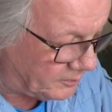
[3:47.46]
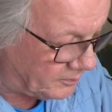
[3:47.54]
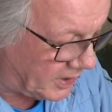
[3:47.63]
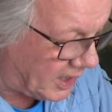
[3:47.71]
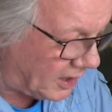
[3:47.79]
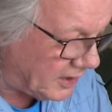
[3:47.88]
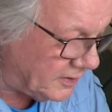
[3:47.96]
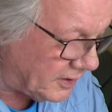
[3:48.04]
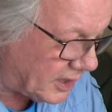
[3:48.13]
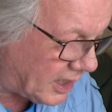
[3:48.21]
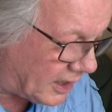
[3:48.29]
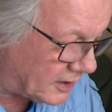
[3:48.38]
behind the
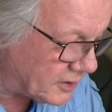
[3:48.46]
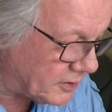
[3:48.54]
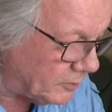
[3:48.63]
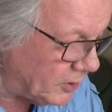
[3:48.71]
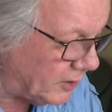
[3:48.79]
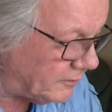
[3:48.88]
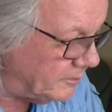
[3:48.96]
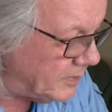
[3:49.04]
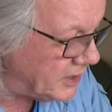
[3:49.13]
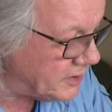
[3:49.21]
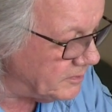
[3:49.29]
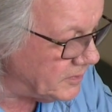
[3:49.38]
cut will often
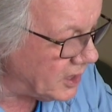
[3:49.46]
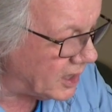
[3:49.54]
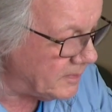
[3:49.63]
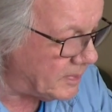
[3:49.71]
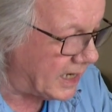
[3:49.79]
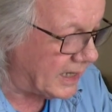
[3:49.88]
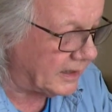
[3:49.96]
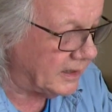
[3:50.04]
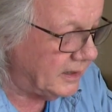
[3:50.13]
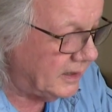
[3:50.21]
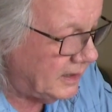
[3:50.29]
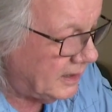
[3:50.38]
be some dieback,
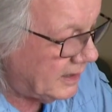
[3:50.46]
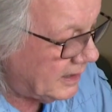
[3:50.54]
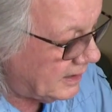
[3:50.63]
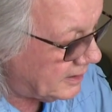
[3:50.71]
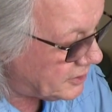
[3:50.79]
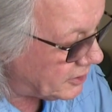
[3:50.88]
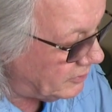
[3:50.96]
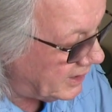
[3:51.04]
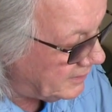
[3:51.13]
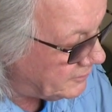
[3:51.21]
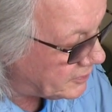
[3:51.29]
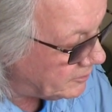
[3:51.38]
so
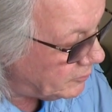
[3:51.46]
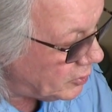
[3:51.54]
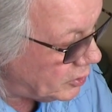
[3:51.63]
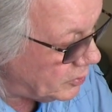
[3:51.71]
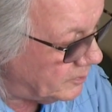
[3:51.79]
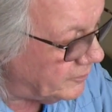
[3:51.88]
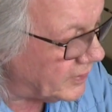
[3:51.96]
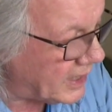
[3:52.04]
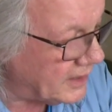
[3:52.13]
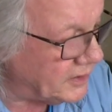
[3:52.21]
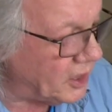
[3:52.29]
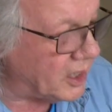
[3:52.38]
leave some room for
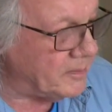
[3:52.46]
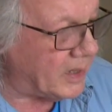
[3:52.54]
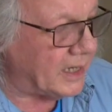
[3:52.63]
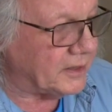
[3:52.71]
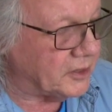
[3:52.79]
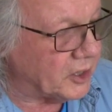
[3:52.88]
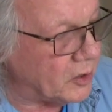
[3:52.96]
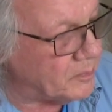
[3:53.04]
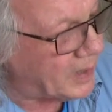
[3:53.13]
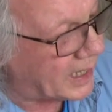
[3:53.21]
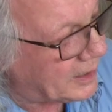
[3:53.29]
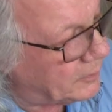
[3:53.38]
that dieback to go
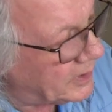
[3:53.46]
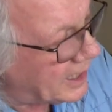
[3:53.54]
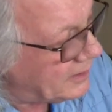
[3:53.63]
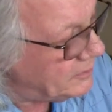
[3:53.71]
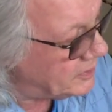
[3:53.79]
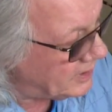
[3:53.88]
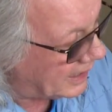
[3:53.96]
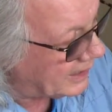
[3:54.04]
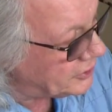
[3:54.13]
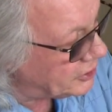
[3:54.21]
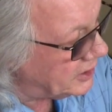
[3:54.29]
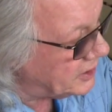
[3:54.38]
back without
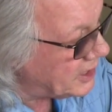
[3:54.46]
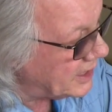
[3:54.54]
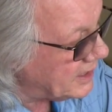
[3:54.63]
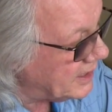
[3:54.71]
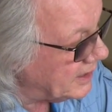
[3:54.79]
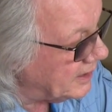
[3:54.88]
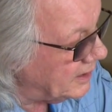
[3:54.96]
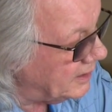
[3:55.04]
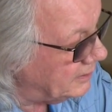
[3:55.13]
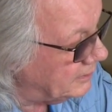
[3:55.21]
actually taking